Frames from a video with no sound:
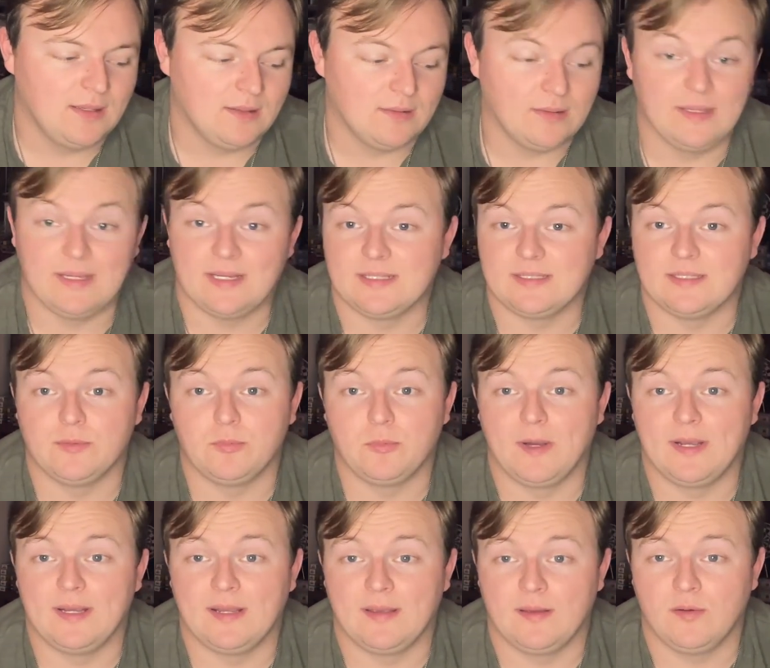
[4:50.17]
Like I said,
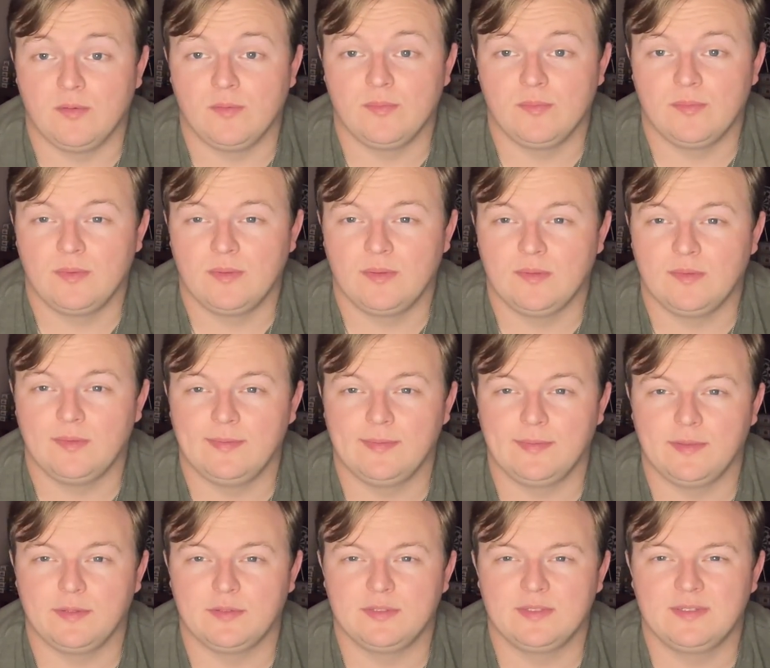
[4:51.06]
right now,
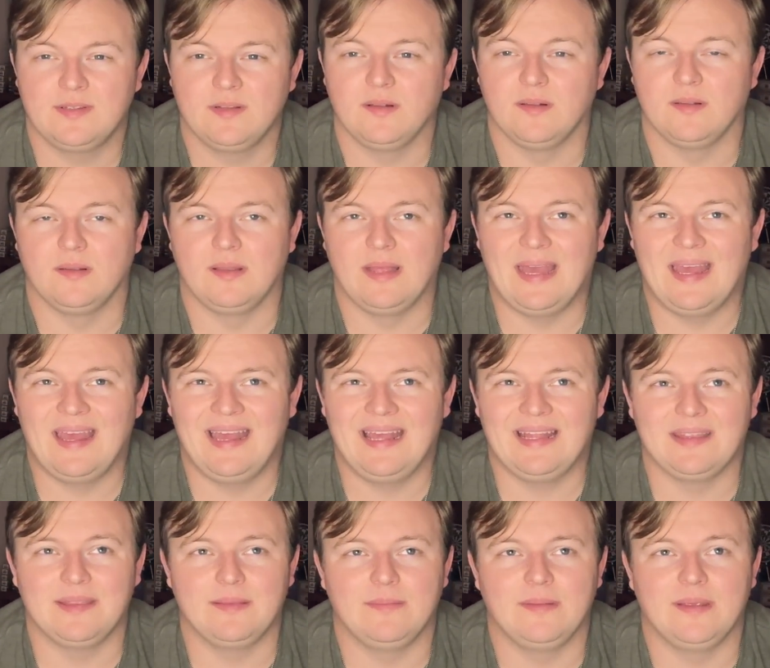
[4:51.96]
there's still,
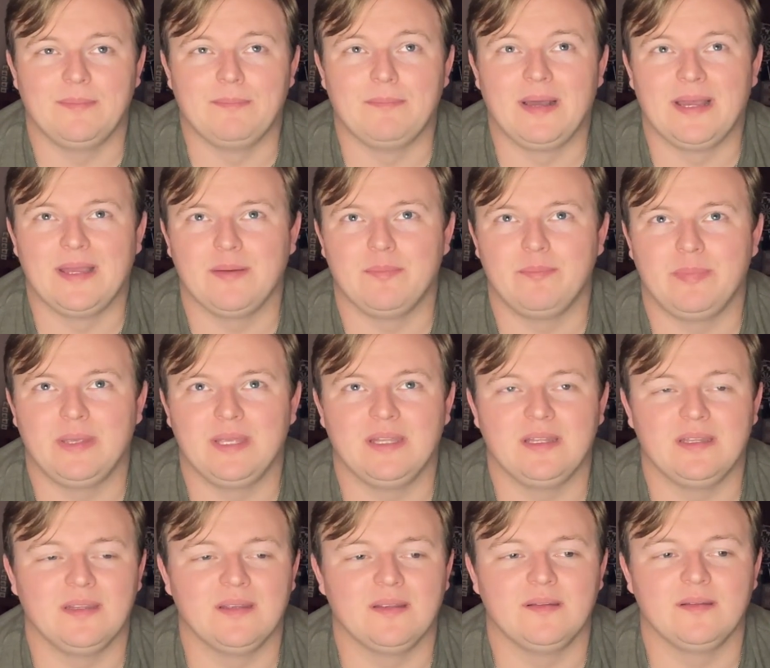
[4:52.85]
at, in my
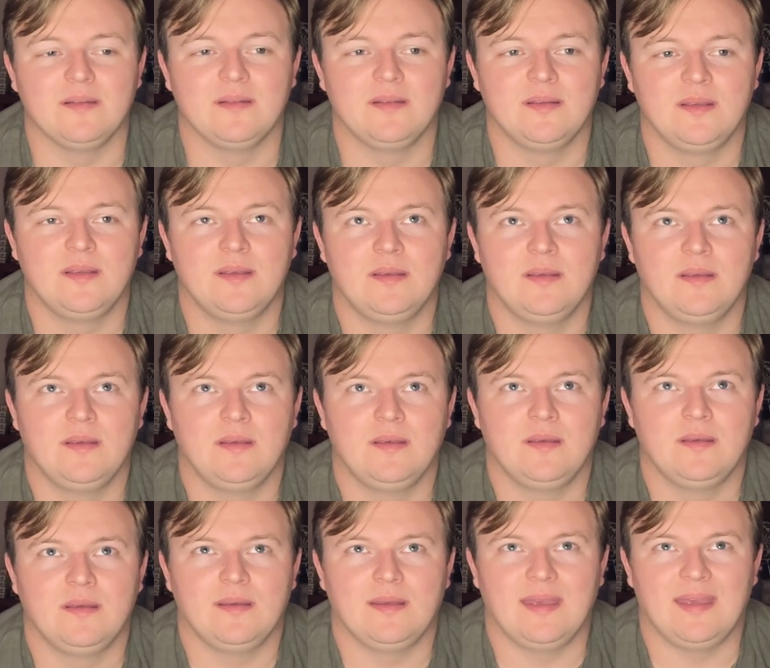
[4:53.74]
opinion,
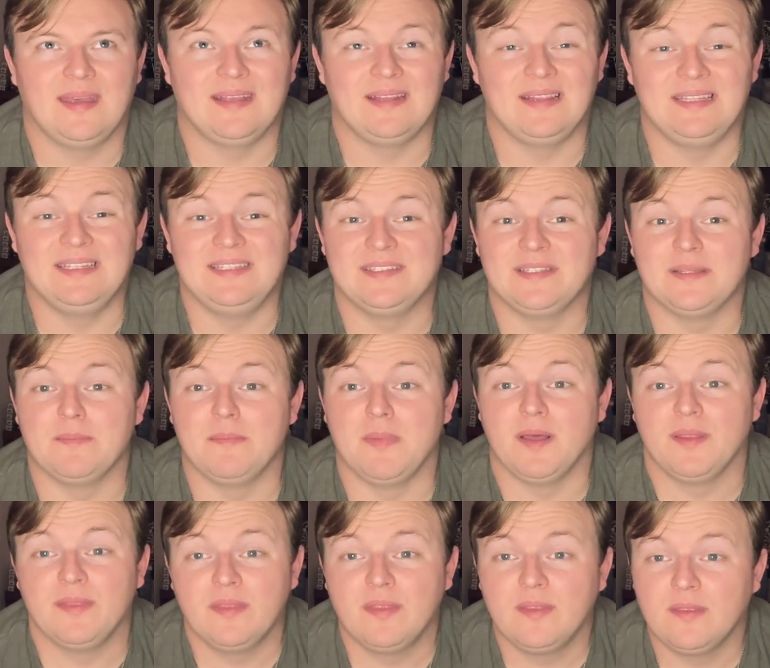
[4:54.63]
at least a
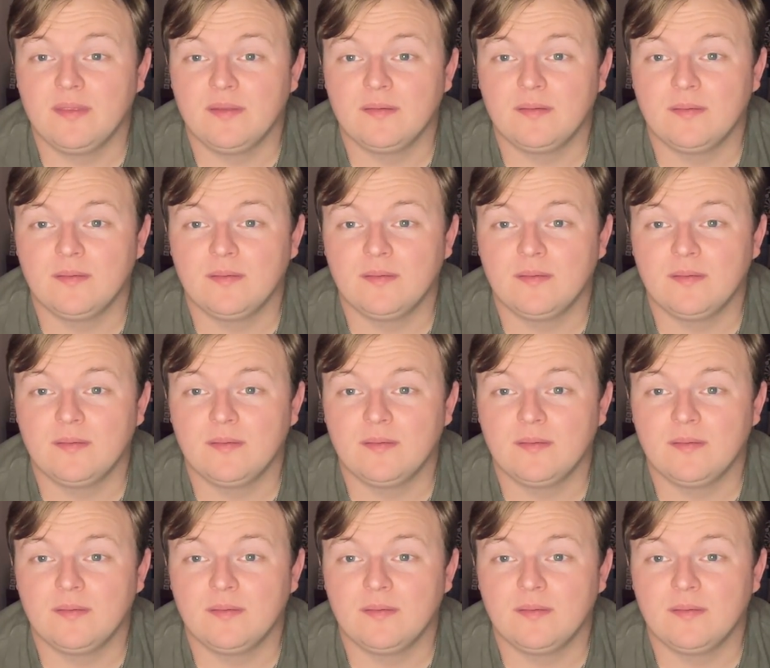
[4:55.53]
month.